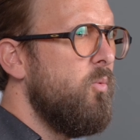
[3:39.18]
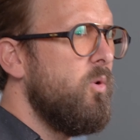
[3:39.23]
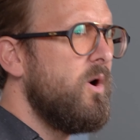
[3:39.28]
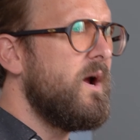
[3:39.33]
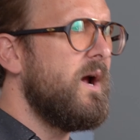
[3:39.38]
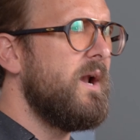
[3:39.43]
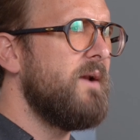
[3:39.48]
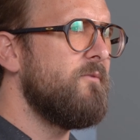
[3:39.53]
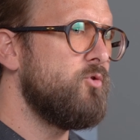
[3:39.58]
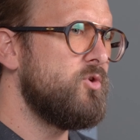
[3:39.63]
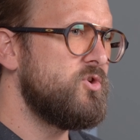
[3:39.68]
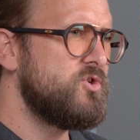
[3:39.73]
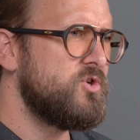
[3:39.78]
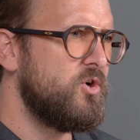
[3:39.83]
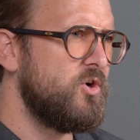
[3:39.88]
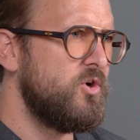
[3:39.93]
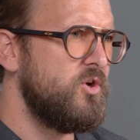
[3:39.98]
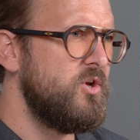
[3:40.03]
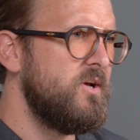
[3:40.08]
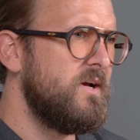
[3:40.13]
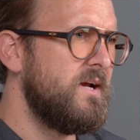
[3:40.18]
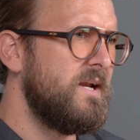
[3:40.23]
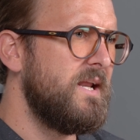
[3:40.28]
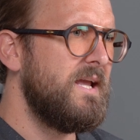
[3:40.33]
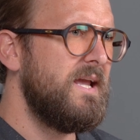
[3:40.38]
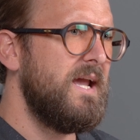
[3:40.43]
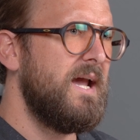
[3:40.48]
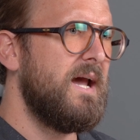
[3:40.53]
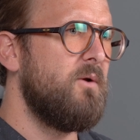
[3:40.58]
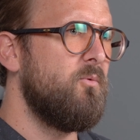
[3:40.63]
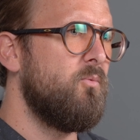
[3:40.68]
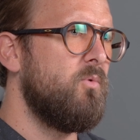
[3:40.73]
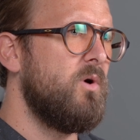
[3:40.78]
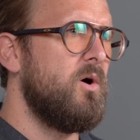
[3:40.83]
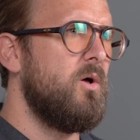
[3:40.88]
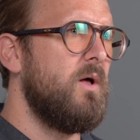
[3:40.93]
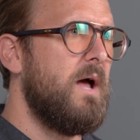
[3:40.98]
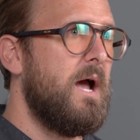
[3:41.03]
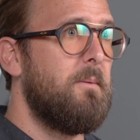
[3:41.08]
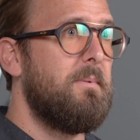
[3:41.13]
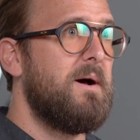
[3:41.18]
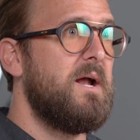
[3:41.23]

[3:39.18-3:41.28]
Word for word: what kind of a return are you going to get well how